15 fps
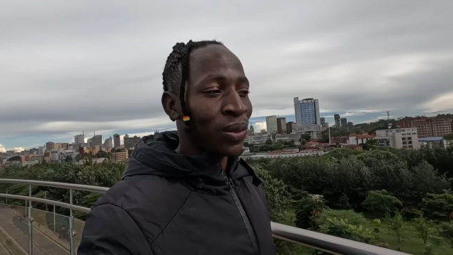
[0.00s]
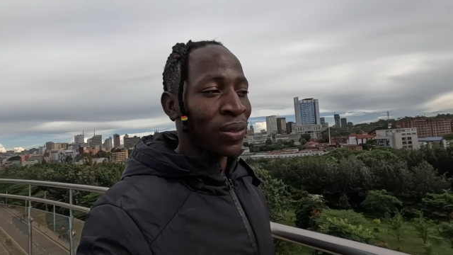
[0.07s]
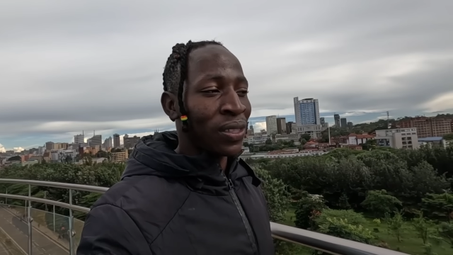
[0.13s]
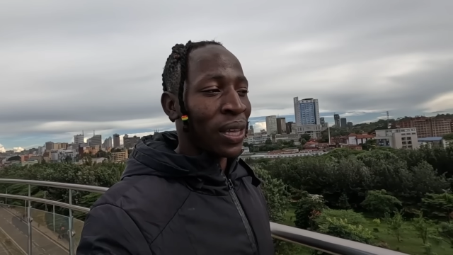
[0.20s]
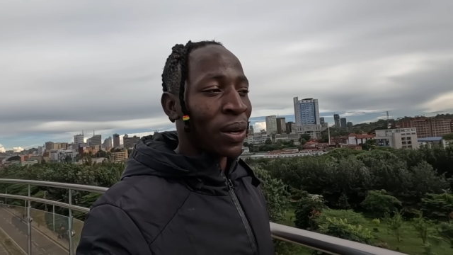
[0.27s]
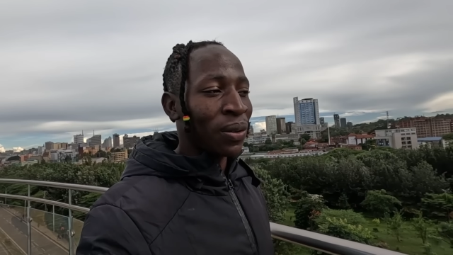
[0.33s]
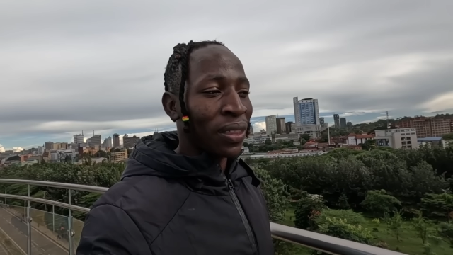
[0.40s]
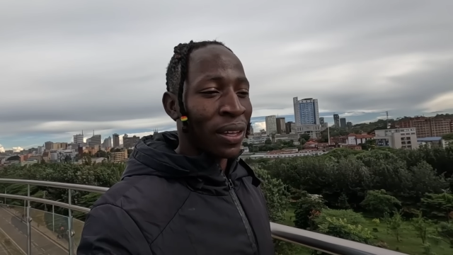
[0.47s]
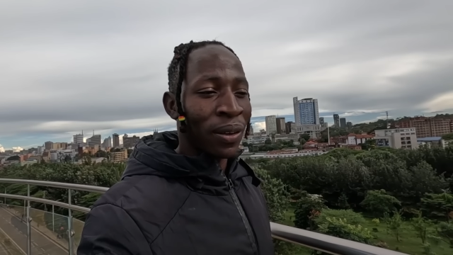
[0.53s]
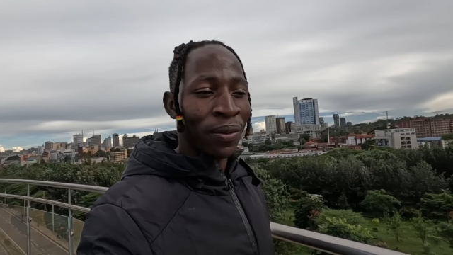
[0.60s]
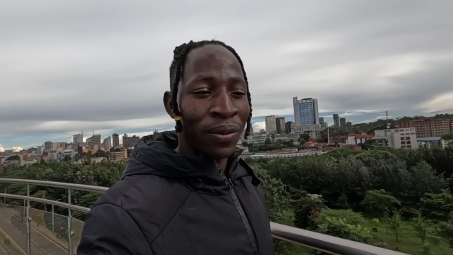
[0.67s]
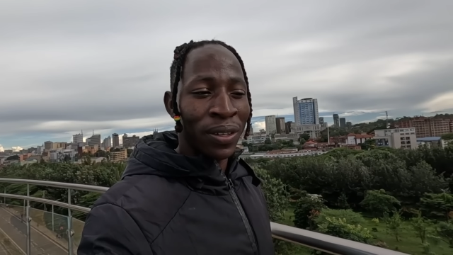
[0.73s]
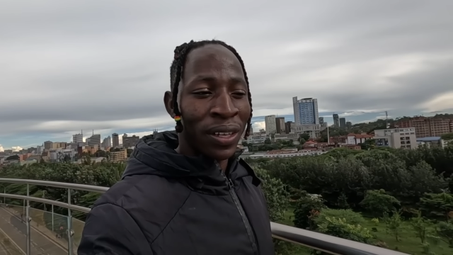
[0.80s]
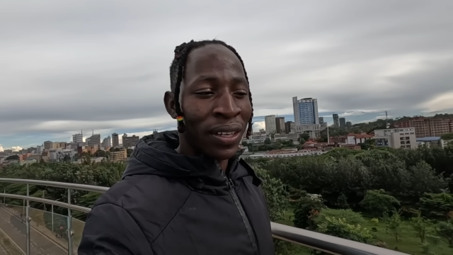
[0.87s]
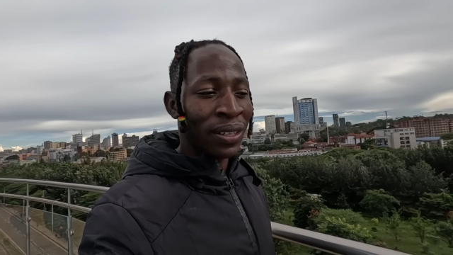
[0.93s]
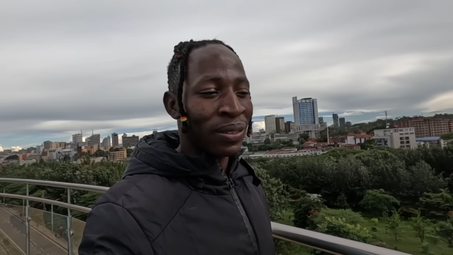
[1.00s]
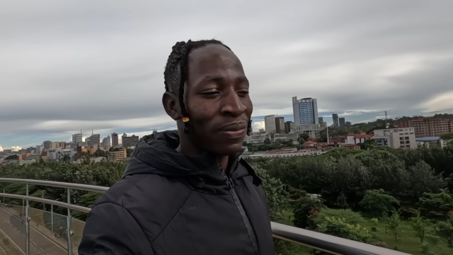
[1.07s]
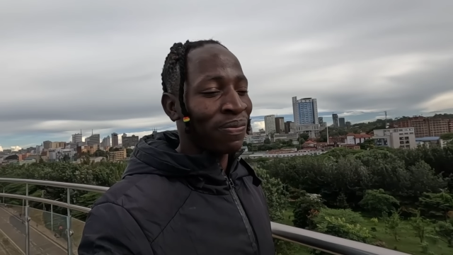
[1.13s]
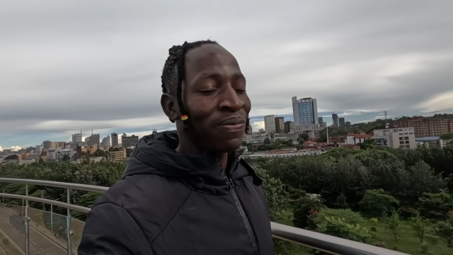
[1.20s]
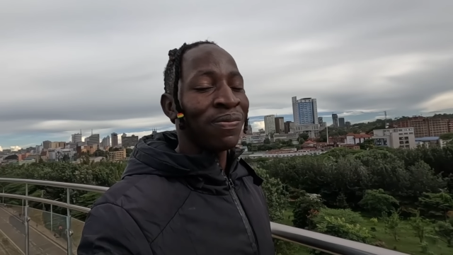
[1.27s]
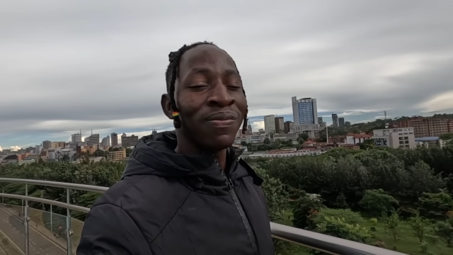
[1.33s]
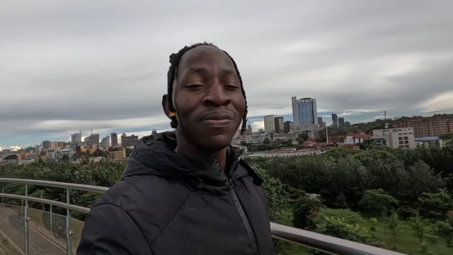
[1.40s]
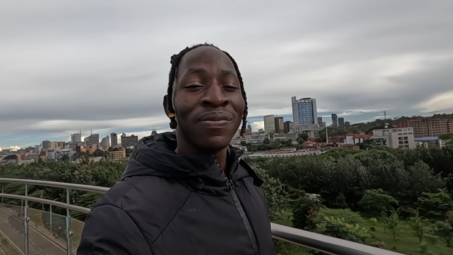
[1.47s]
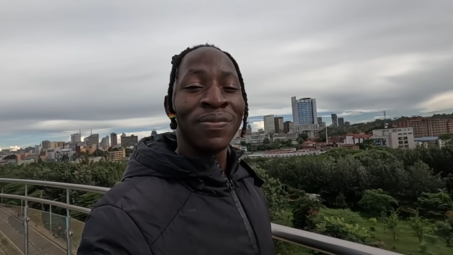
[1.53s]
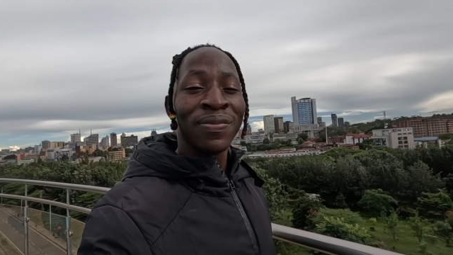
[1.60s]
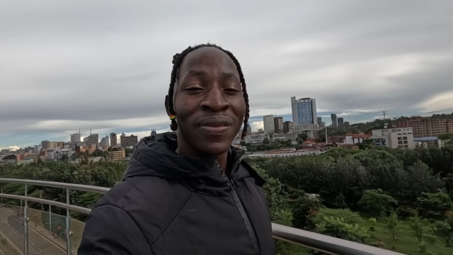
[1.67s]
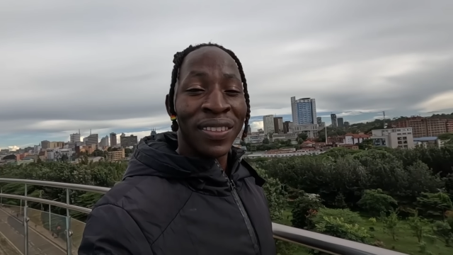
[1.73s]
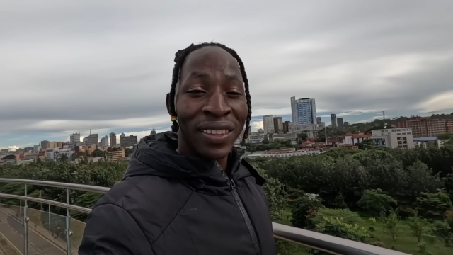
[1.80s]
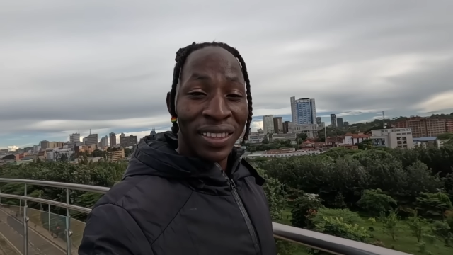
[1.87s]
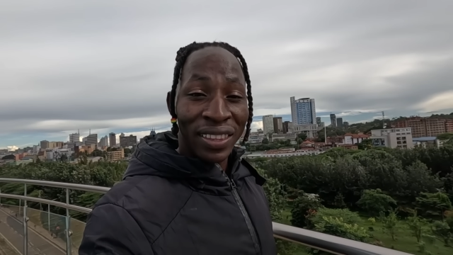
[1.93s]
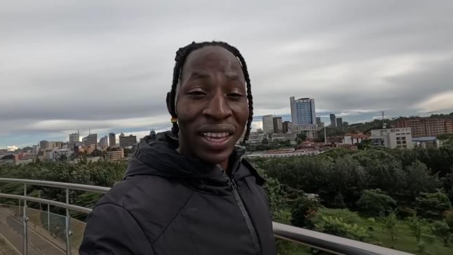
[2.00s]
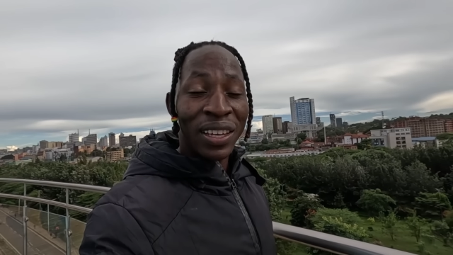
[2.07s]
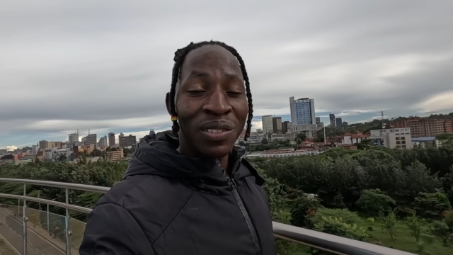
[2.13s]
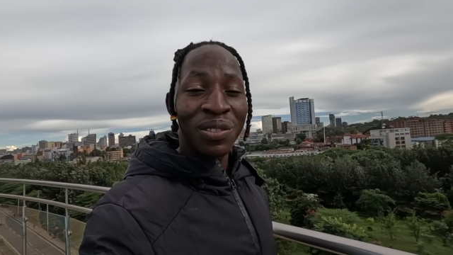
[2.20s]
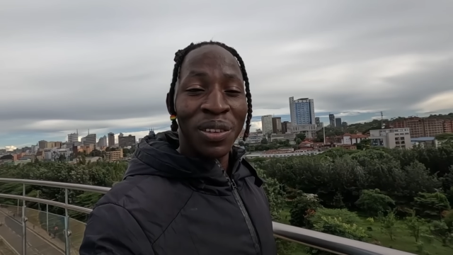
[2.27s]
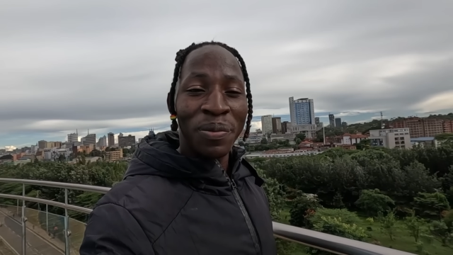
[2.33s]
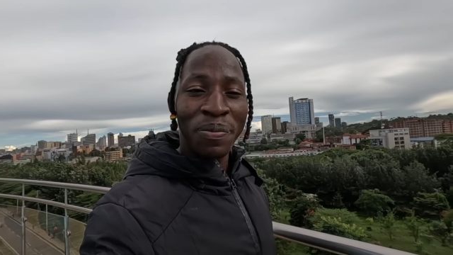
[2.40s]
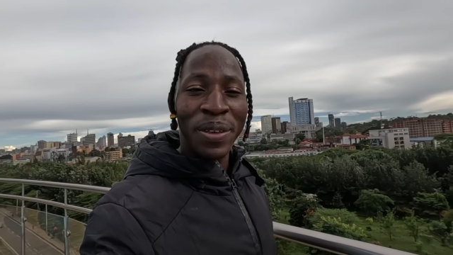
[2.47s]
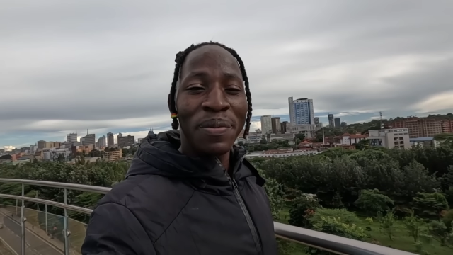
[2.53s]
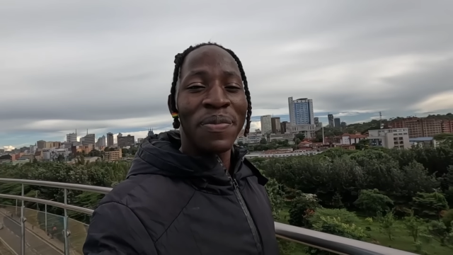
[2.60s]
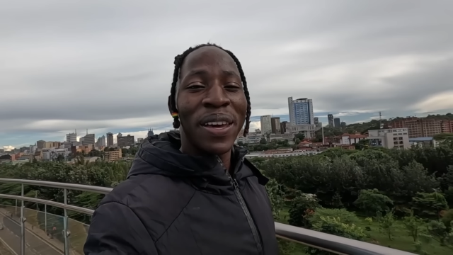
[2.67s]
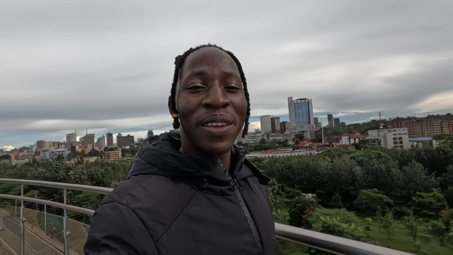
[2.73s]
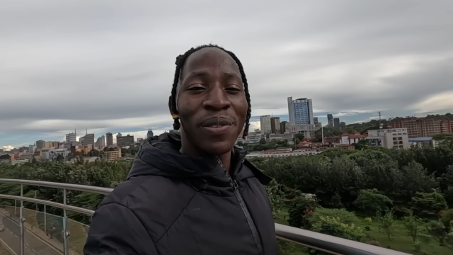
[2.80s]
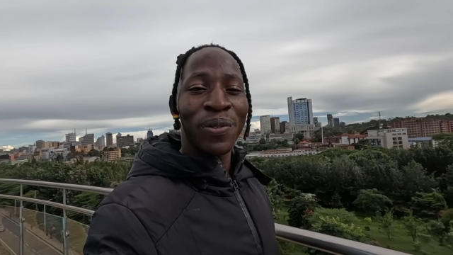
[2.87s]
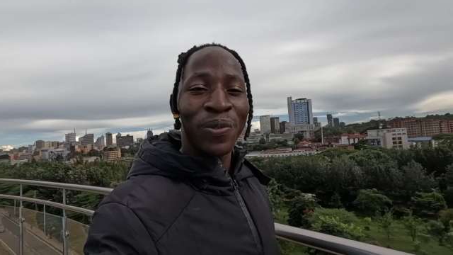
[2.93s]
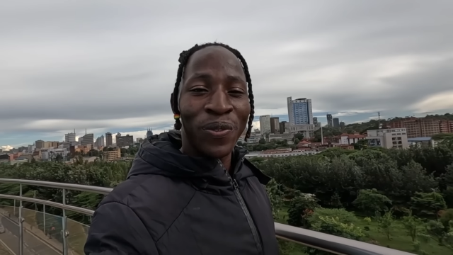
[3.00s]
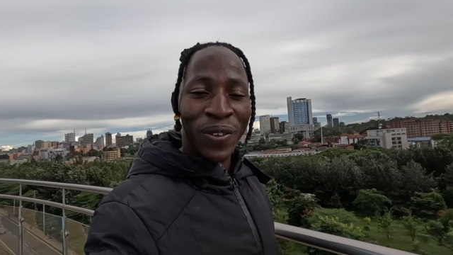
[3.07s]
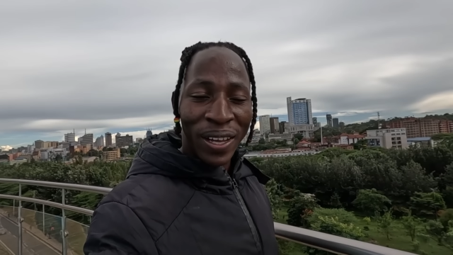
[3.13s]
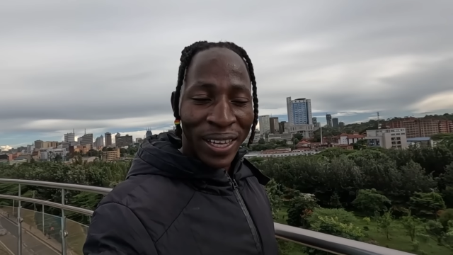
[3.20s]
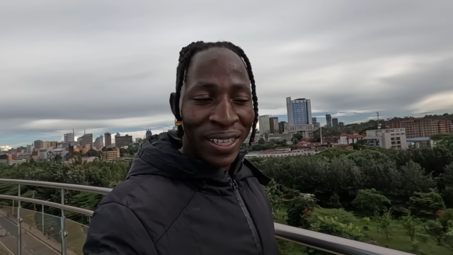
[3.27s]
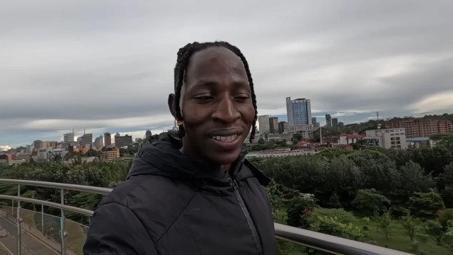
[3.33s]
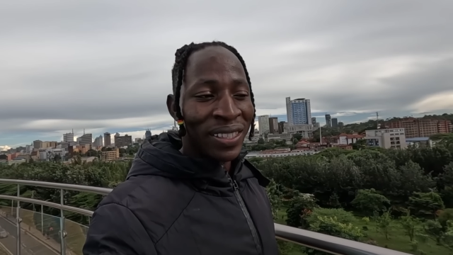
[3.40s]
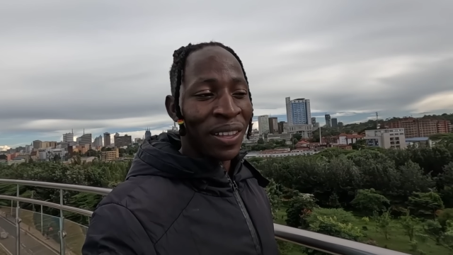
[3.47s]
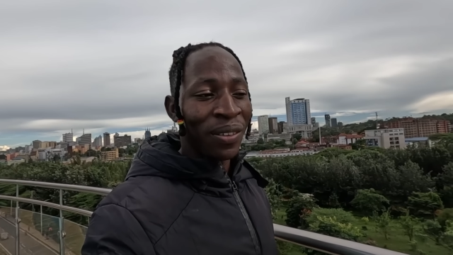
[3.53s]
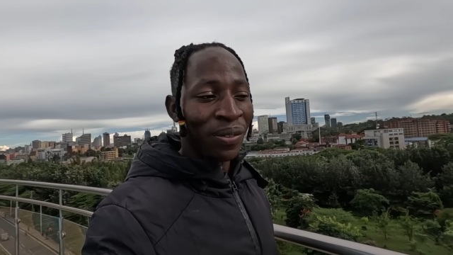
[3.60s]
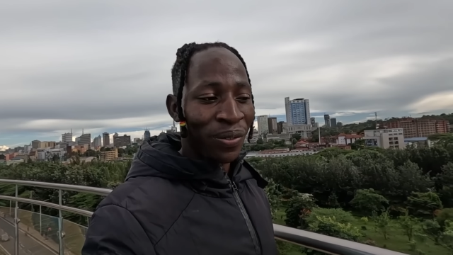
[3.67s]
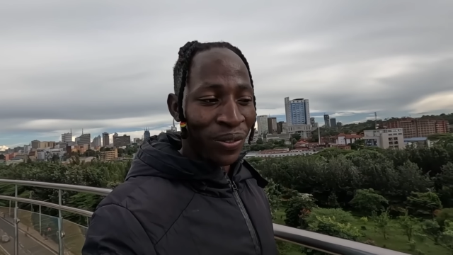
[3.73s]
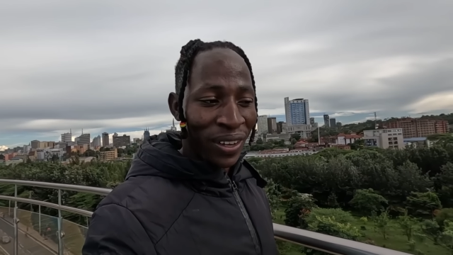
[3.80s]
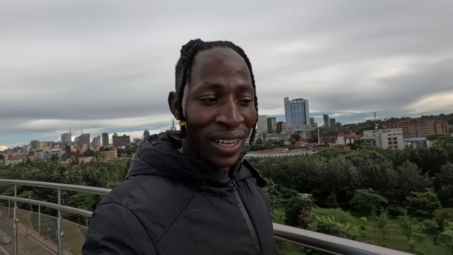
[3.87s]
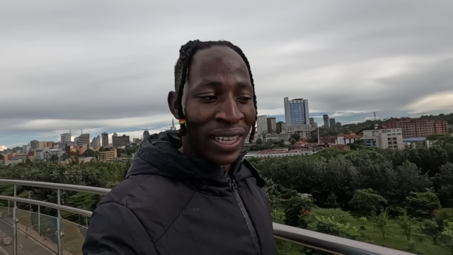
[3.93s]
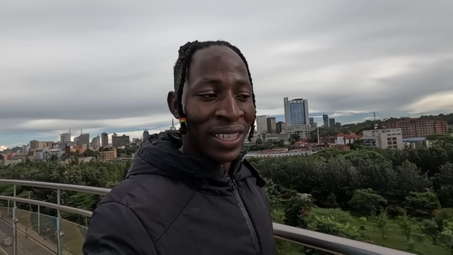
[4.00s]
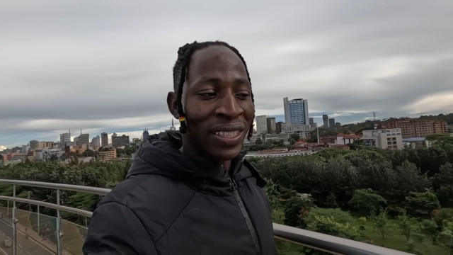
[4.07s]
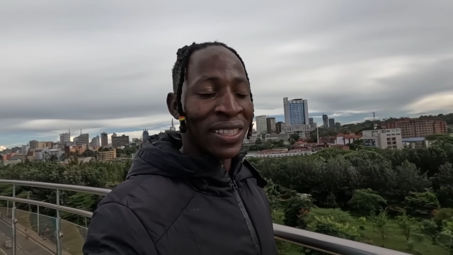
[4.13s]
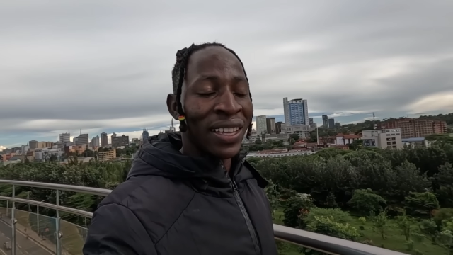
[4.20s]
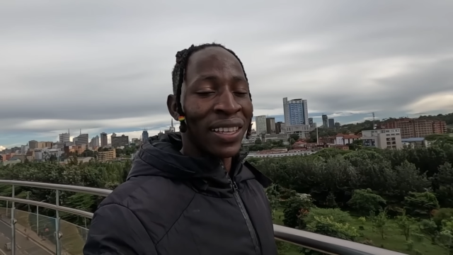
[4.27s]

south africa that will be my first first